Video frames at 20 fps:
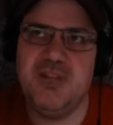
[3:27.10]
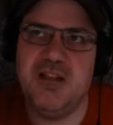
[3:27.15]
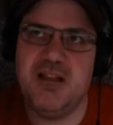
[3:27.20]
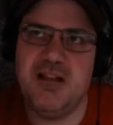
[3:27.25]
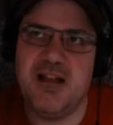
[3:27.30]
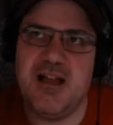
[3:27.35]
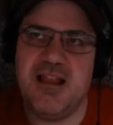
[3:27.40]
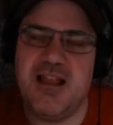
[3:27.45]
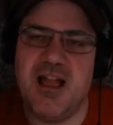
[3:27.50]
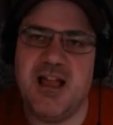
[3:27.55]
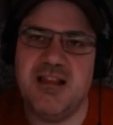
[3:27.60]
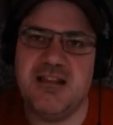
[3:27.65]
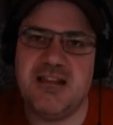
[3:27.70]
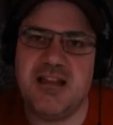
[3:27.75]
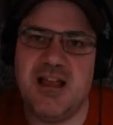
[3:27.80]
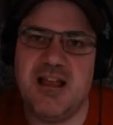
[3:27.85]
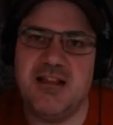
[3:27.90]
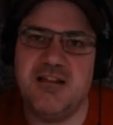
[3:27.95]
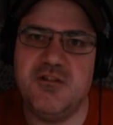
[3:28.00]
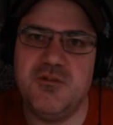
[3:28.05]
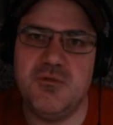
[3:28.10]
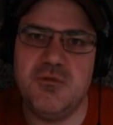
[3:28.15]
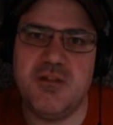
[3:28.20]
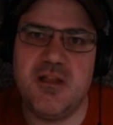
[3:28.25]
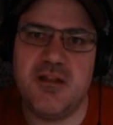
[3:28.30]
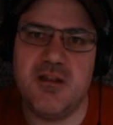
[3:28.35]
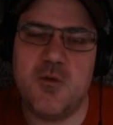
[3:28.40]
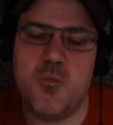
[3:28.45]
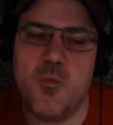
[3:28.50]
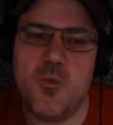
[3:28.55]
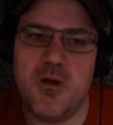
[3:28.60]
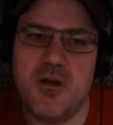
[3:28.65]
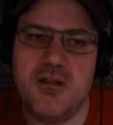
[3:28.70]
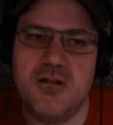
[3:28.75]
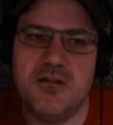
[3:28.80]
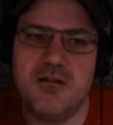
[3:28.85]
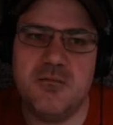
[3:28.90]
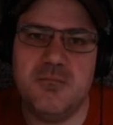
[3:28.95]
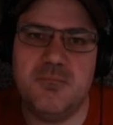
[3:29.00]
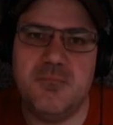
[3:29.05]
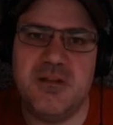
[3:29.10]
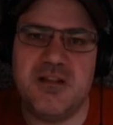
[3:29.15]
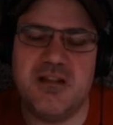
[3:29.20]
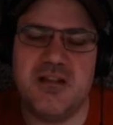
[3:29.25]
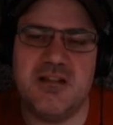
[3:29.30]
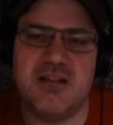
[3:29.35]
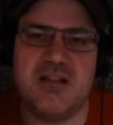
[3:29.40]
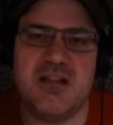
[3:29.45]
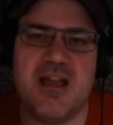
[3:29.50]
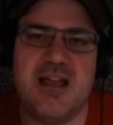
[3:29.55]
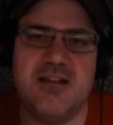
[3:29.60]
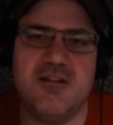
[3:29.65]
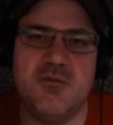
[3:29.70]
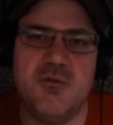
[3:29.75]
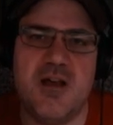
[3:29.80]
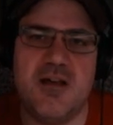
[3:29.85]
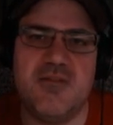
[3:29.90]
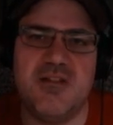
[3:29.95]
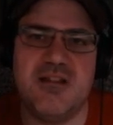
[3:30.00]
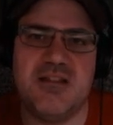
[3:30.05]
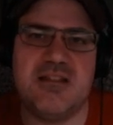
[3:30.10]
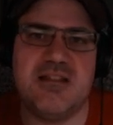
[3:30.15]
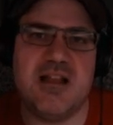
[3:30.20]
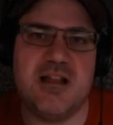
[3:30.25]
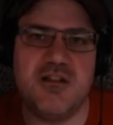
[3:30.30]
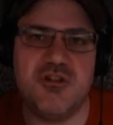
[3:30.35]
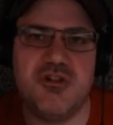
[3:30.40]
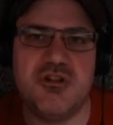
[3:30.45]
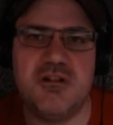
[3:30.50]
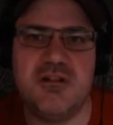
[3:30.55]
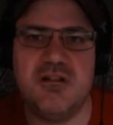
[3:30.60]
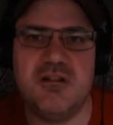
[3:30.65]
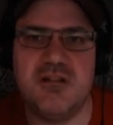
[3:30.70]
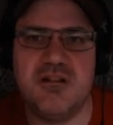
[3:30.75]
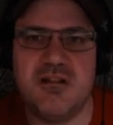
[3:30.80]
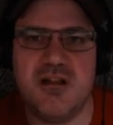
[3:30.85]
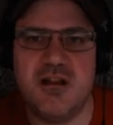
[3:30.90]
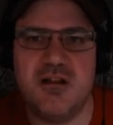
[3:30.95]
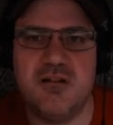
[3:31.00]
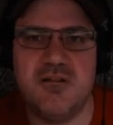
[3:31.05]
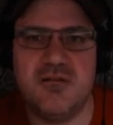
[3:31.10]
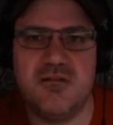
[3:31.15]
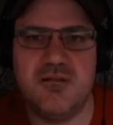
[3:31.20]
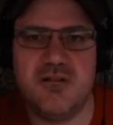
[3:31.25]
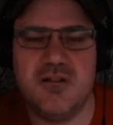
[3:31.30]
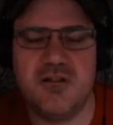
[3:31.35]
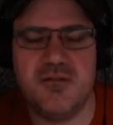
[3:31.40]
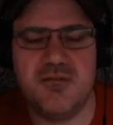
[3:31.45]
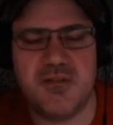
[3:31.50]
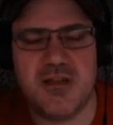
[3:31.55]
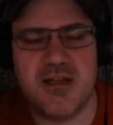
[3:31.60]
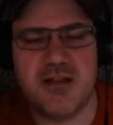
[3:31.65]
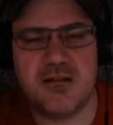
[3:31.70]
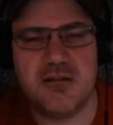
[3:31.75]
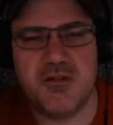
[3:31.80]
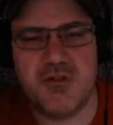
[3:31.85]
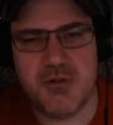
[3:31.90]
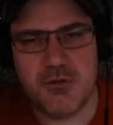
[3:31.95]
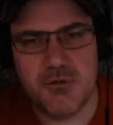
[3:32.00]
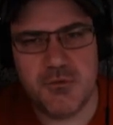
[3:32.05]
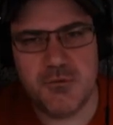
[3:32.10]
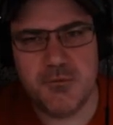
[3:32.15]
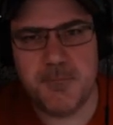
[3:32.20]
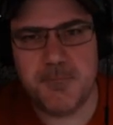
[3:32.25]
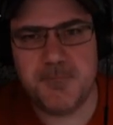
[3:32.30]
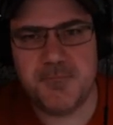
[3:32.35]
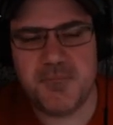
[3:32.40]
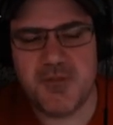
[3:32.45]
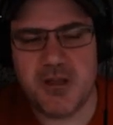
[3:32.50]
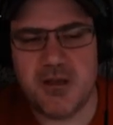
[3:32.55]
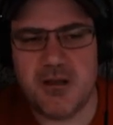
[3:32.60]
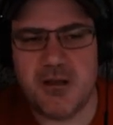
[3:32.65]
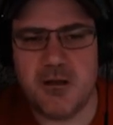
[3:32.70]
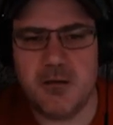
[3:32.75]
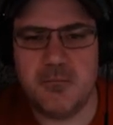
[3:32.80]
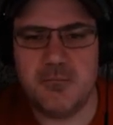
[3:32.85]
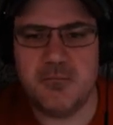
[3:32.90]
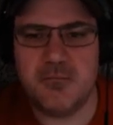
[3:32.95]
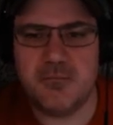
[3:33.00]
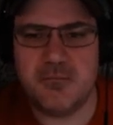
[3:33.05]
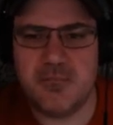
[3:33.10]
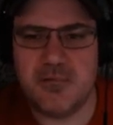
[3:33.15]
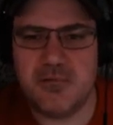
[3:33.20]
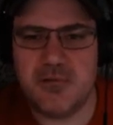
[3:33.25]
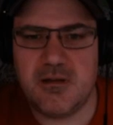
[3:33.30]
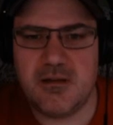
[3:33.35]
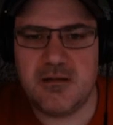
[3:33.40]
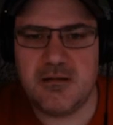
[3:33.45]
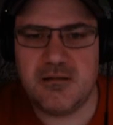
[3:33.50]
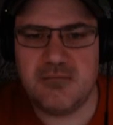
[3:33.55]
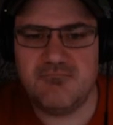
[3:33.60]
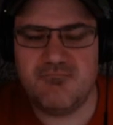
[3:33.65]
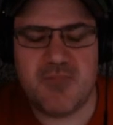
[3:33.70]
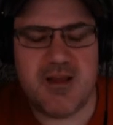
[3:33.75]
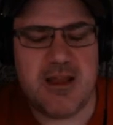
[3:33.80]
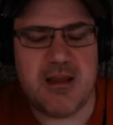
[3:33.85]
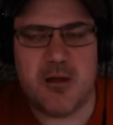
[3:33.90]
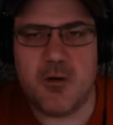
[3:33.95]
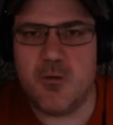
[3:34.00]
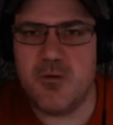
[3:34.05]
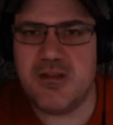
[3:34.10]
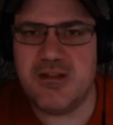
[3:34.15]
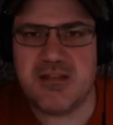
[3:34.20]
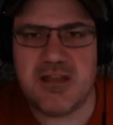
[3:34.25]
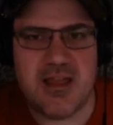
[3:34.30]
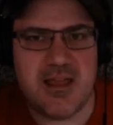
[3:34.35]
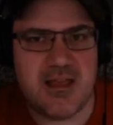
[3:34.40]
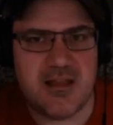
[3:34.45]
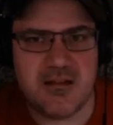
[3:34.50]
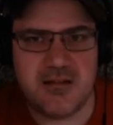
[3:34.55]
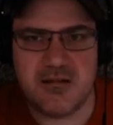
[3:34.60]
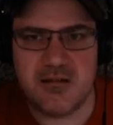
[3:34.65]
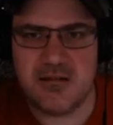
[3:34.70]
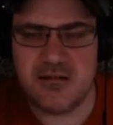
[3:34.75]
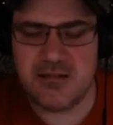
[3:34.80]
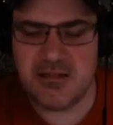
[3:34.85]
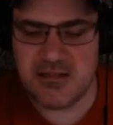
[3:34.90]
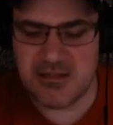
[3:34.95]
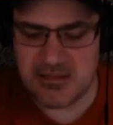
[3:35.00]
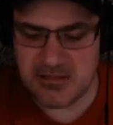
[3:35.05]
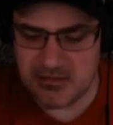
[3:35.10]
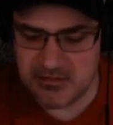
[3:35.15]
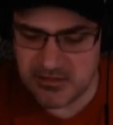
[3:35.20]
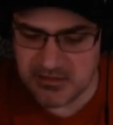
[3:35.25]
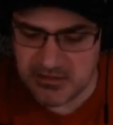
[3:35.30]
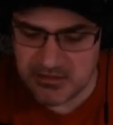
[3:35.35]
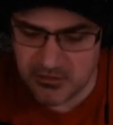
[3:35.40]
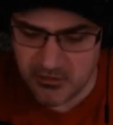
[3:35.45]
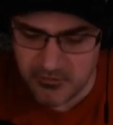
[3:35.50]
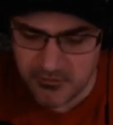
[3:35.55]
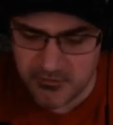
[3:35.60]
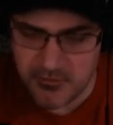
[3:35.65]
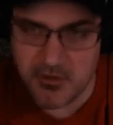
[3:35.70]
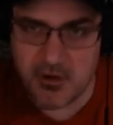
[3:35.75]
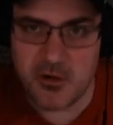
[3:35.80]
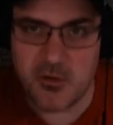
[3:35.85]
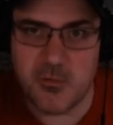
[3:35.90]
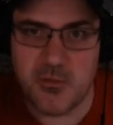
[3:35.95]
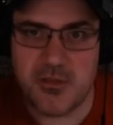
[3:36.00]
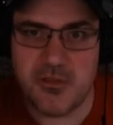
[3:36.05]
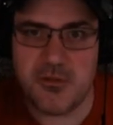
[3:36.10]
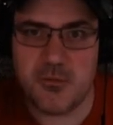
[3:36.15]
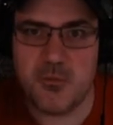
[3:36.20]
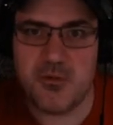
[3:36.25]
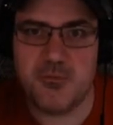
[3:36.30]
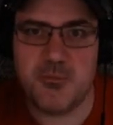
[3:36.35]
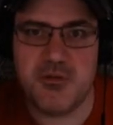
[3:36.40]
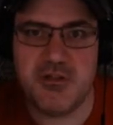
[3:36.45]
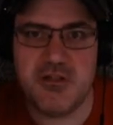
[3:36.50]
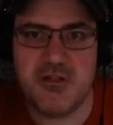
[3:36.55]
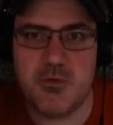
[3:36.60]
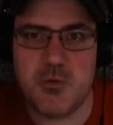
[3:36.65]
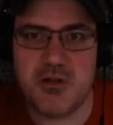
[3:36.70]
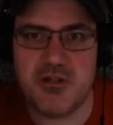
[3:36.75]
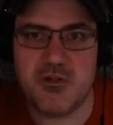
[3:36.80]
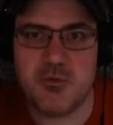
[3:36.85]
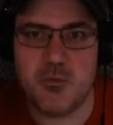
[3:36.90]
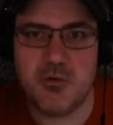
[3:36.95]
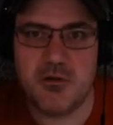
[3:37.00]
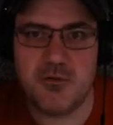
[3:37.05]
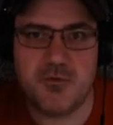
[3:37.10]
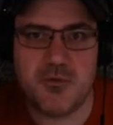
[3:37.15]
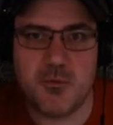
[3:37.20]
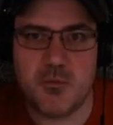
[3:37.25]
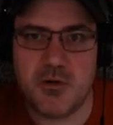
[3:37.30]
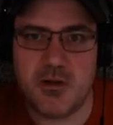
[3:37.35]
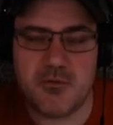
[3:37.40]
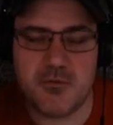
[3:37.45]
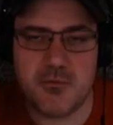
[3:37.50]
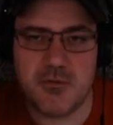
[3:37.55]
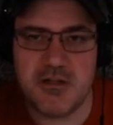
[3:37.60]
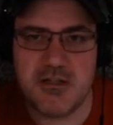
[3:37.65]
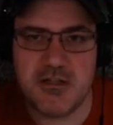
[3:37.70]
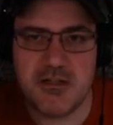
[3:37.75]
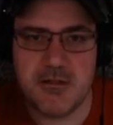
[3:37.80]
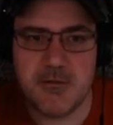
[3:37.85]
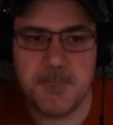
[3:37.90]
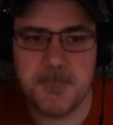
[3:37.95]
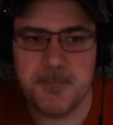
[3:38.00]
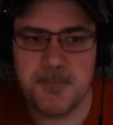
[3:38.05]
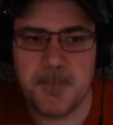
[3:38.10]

I do like one because I do have a nostalgia side of that too. Um, I always had this love affair with Police Quest 1 for whatever reason.